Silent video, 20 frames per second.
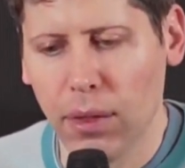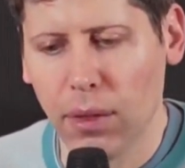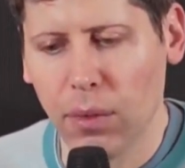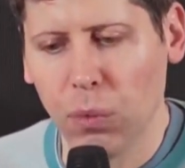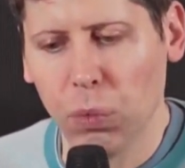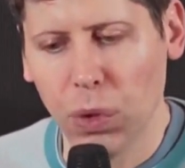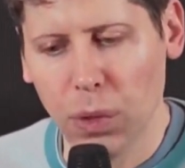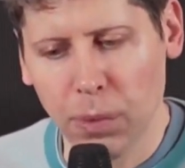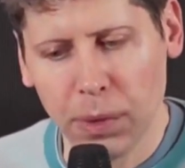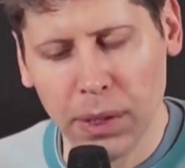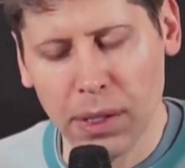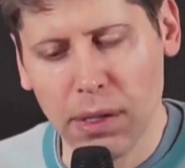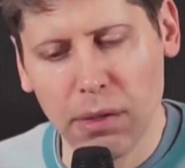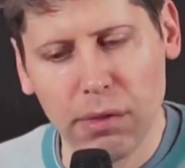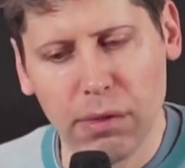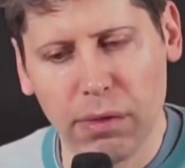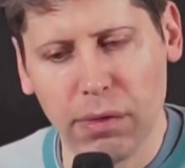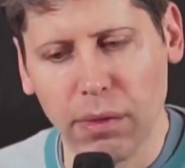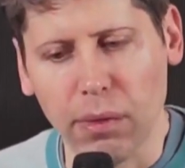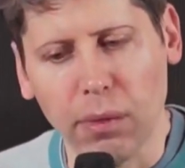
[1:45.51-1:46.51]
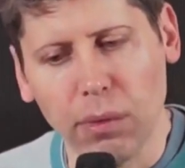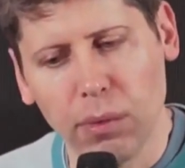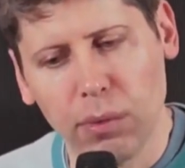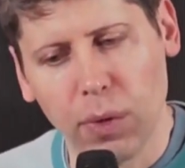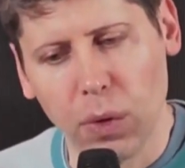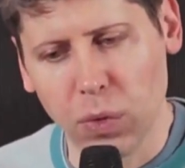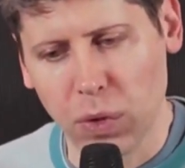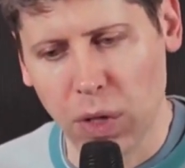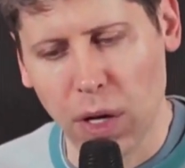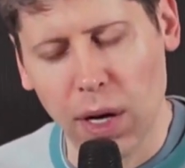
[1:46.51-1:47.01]
we believe
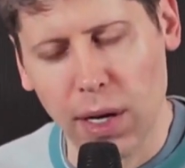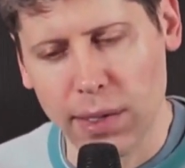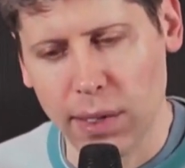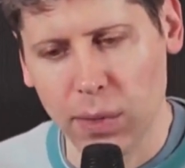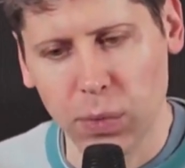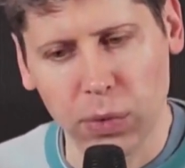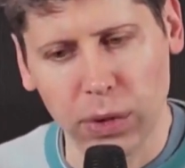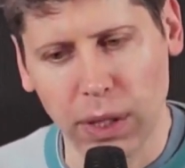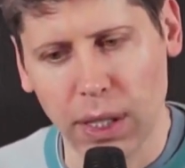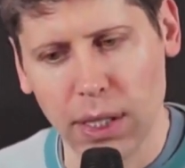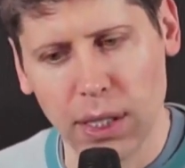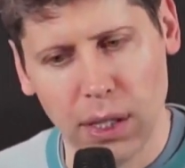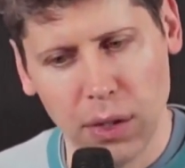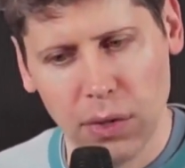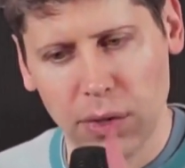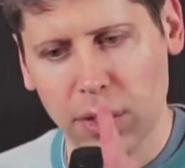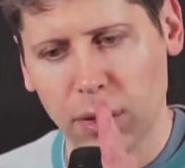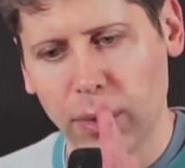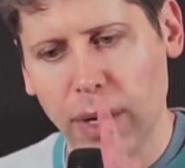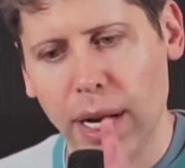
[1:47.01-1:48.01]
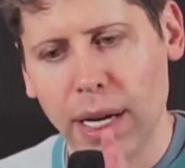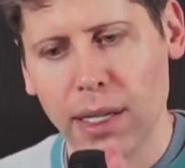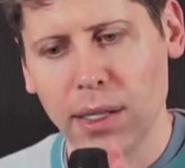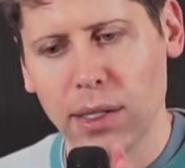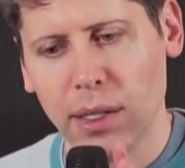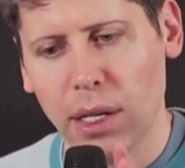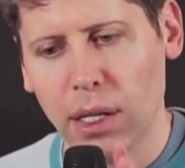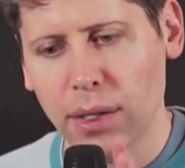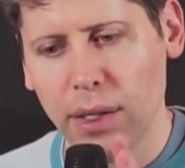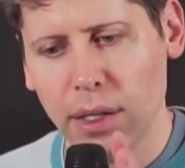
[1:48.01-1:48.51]
those costs will continue to rise
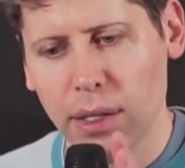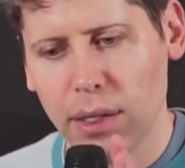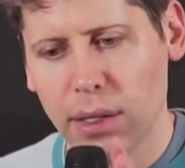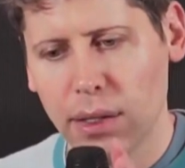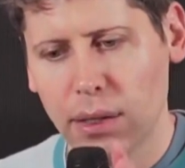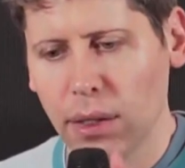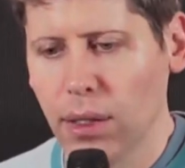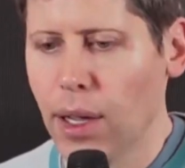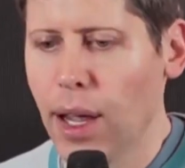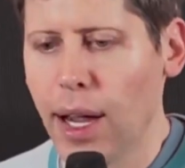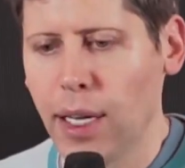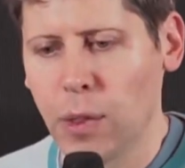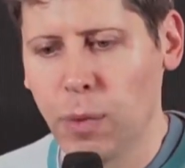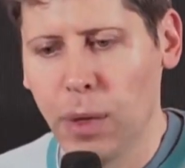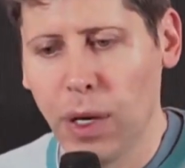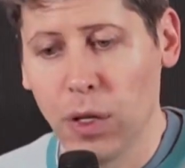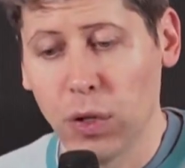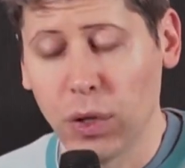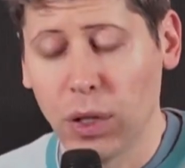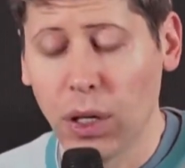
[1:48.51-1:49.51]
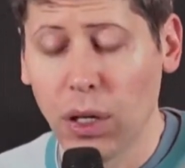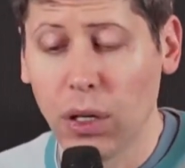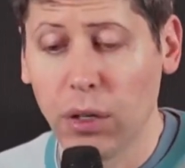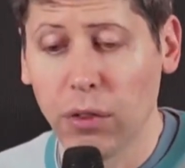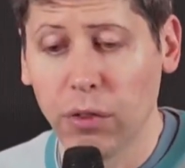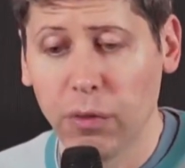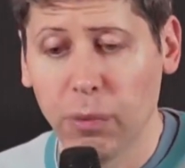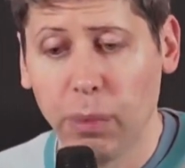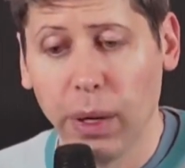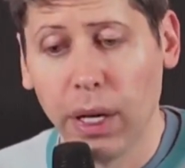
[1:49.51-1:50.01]
on this exponential
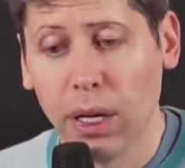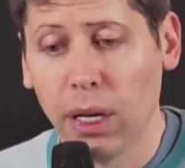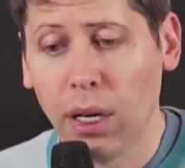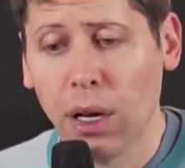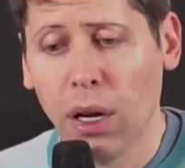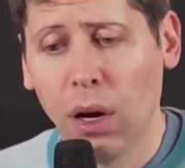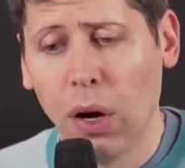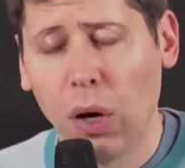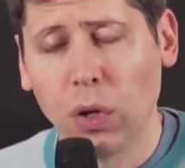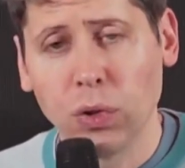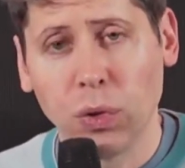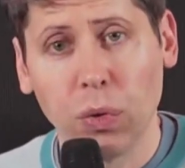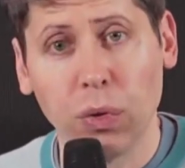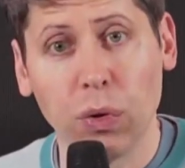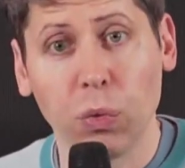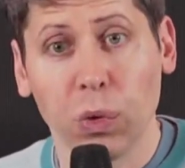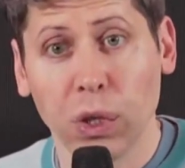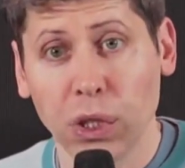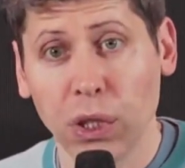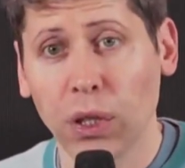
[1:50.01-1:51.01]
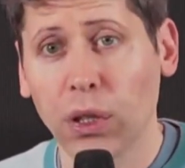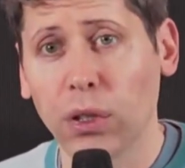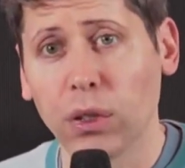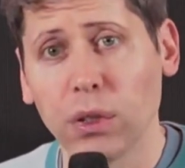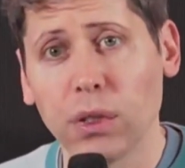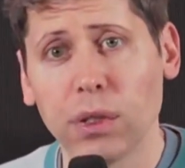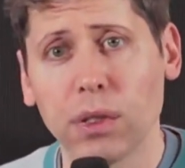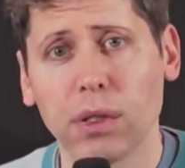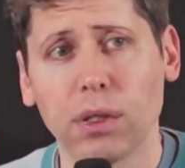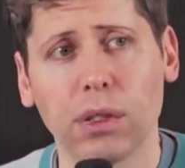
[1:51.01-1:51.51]
curve, but also the
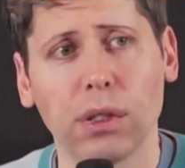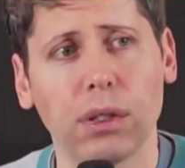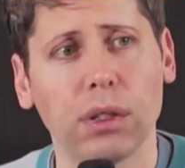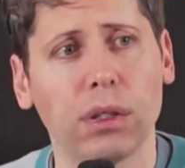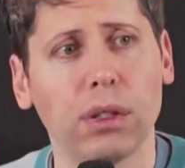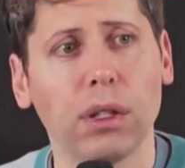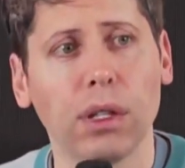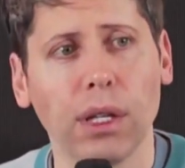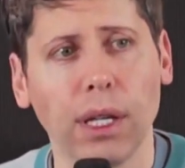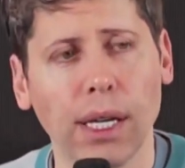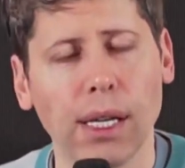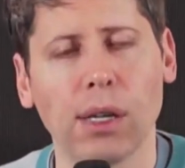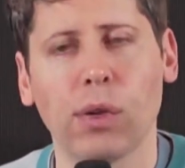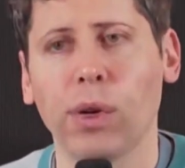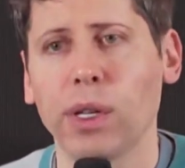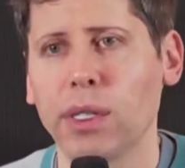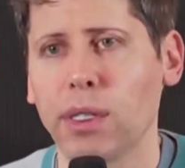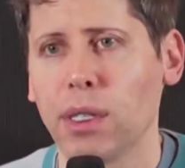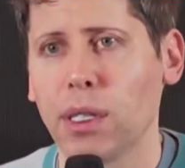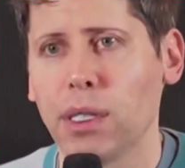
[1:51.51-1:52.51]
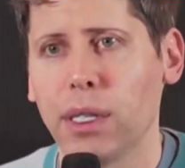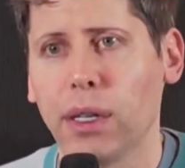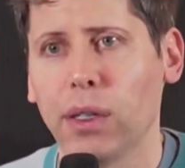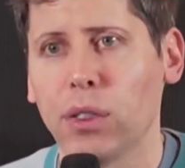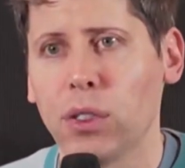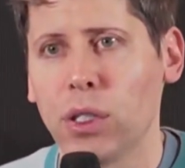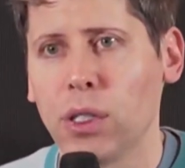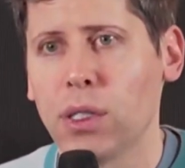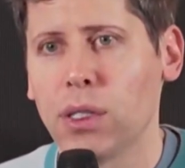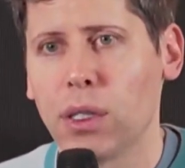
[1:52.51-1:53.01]
returns to increasing
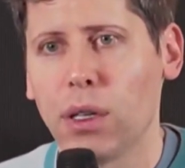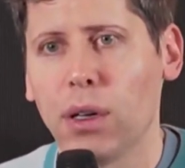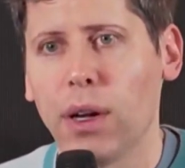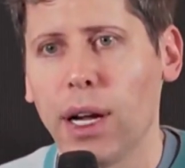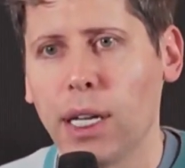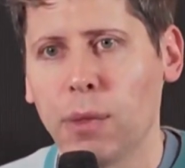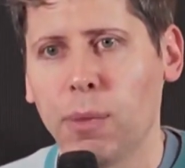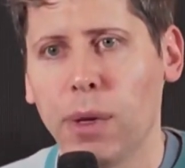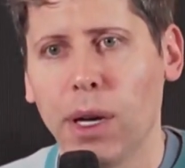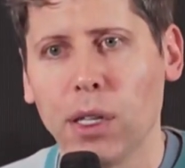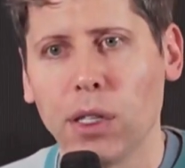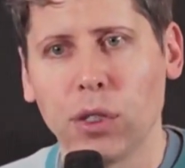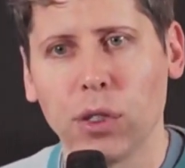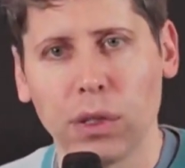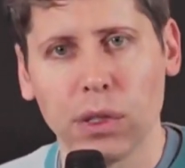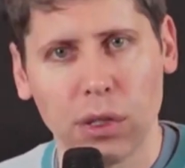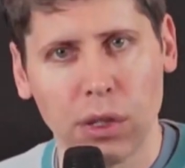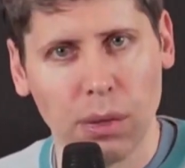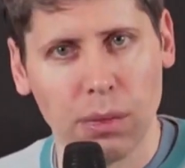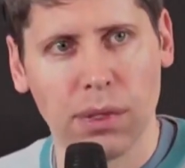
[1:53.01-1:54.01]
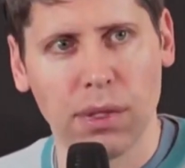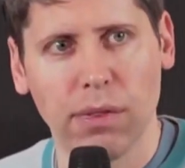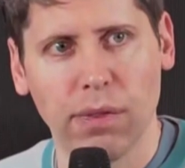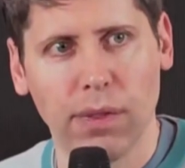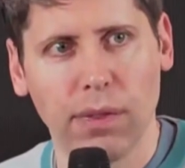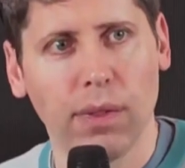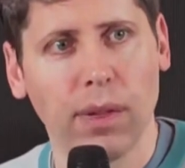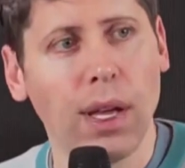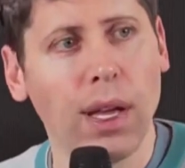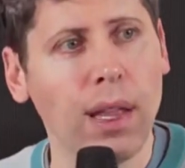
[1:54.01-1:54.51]
intelligence are exponential in terms of
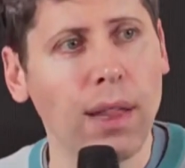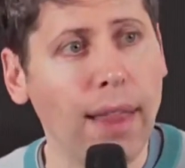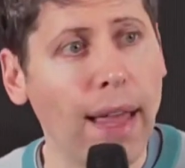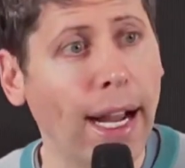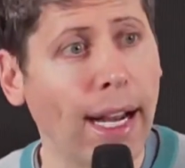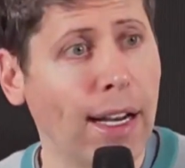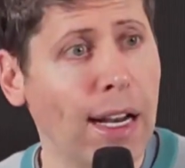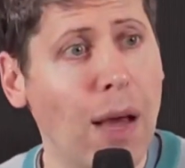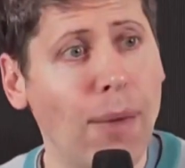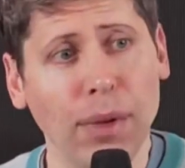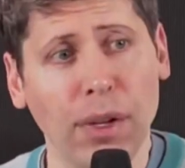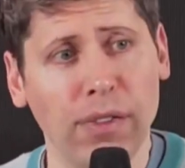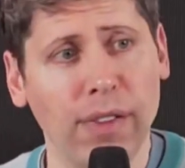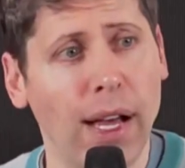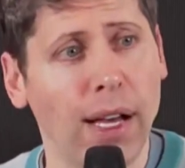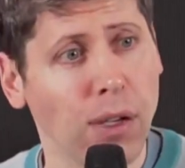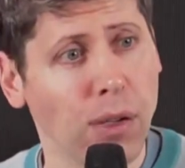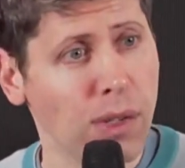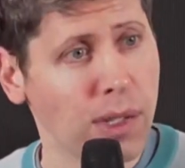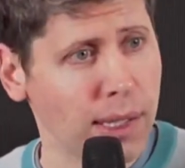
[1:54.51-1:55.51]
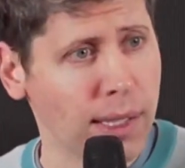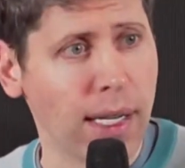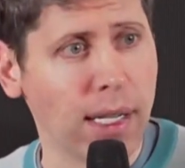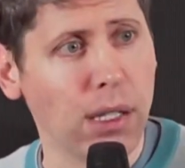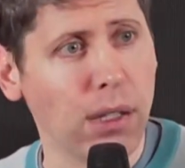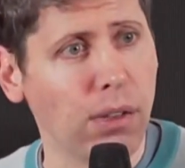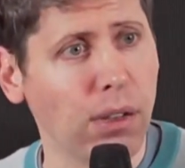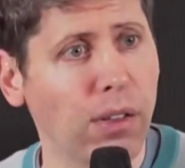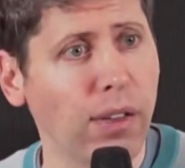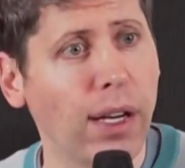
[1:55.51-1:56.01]
the economic value, the
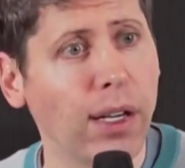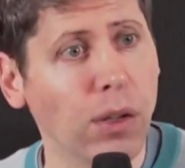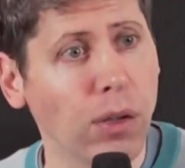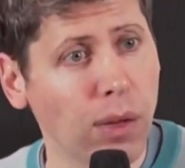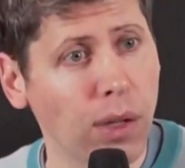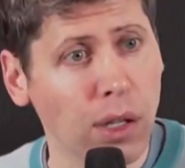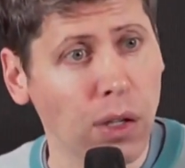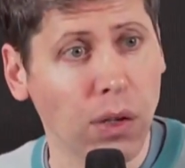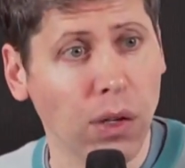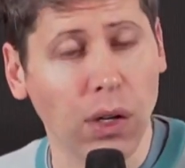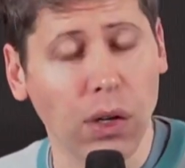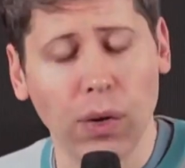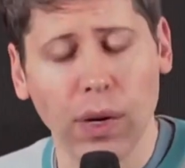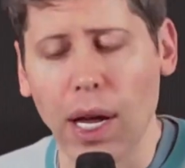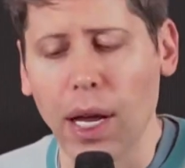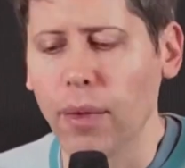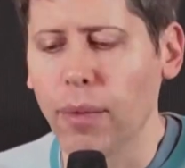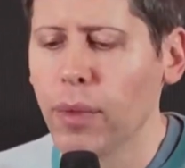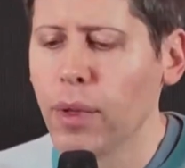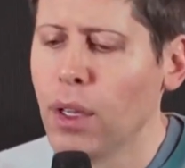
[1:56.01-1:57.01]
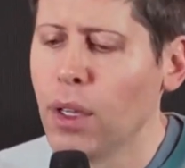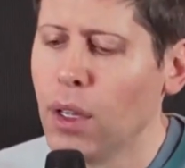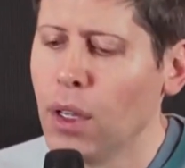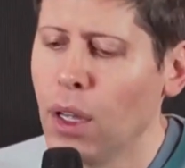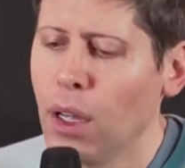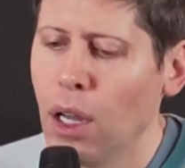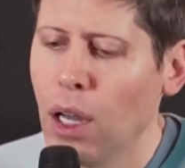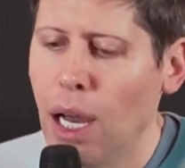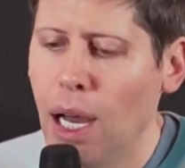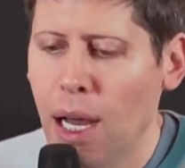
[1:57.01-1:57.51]
scientific value that you can create.
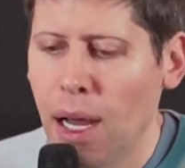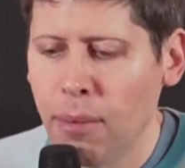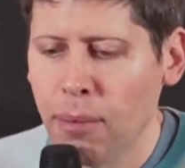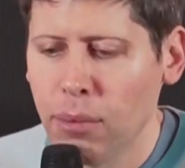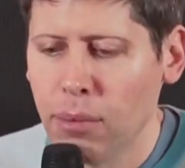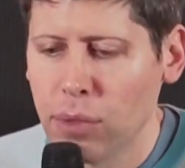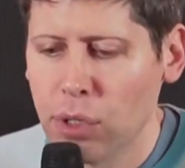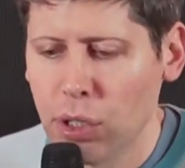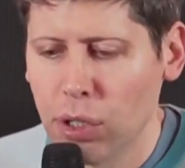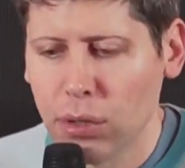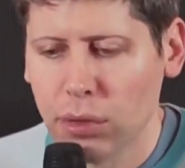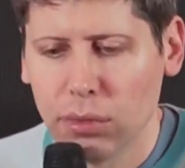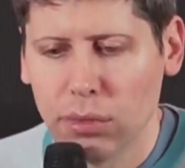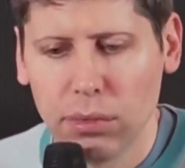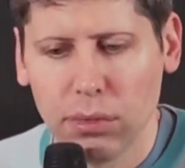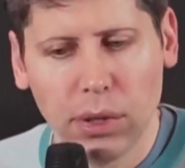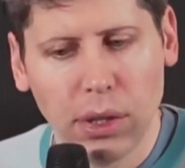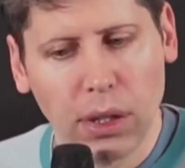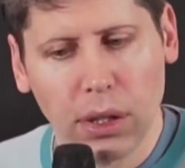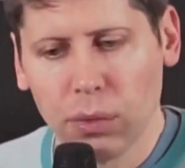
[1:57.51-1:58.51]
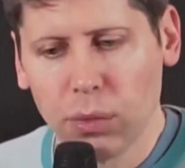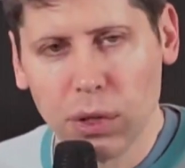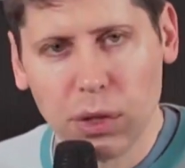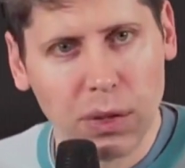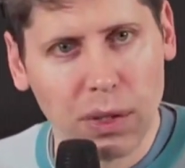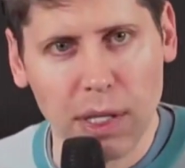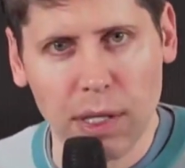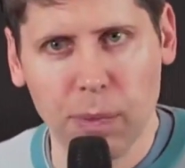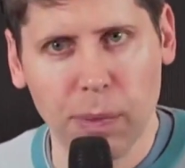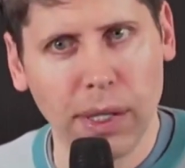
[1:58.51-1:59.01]
Um, so, you know, we're
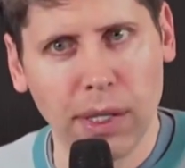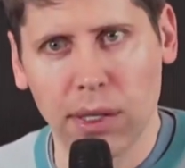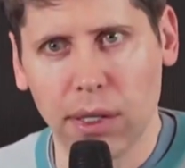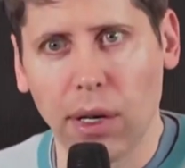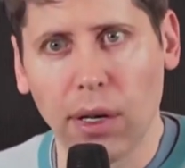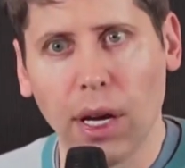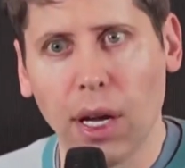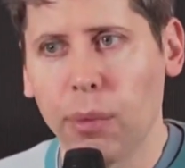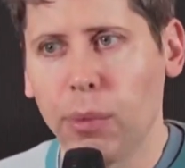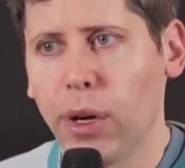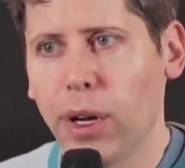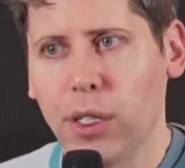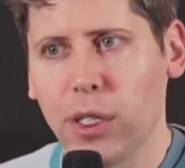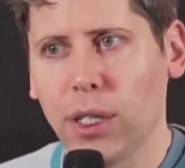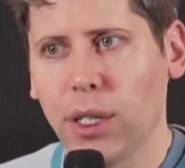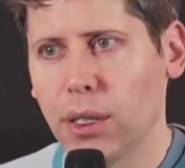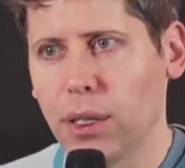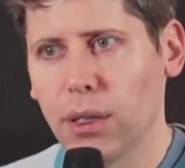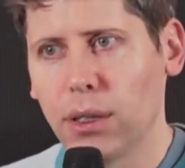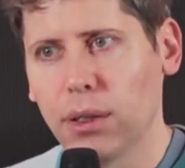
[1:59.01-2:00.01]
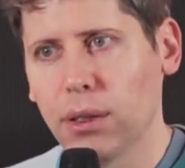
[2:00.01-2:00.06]
doing this big Stargate project, and